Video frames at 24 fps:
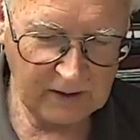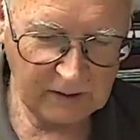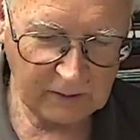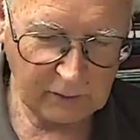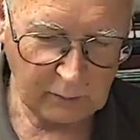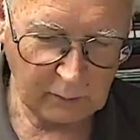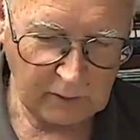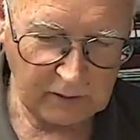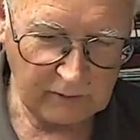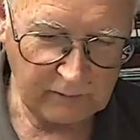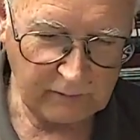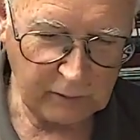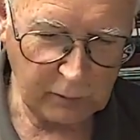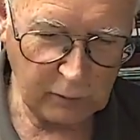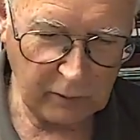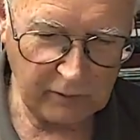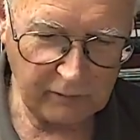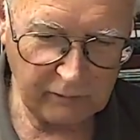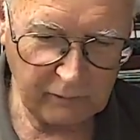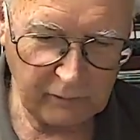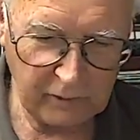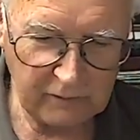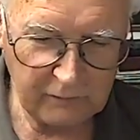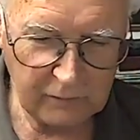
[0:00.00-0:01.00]
The Review
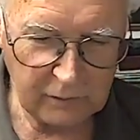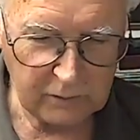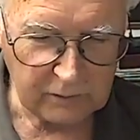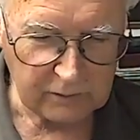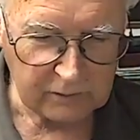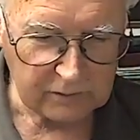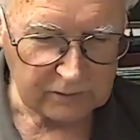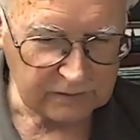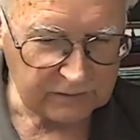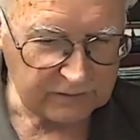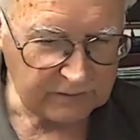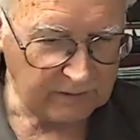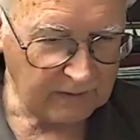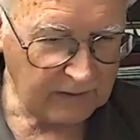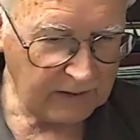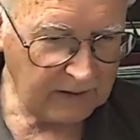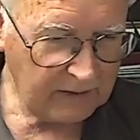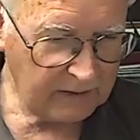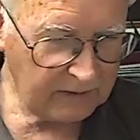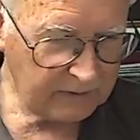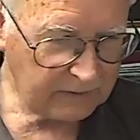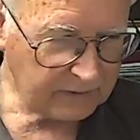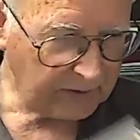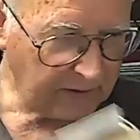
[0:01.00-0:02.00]
of Reviews.
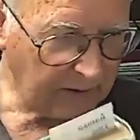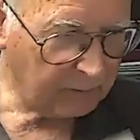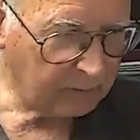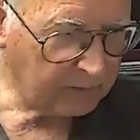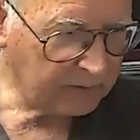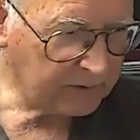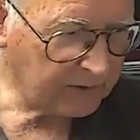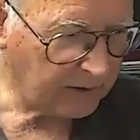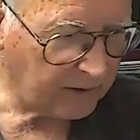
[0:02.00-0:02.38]
So that was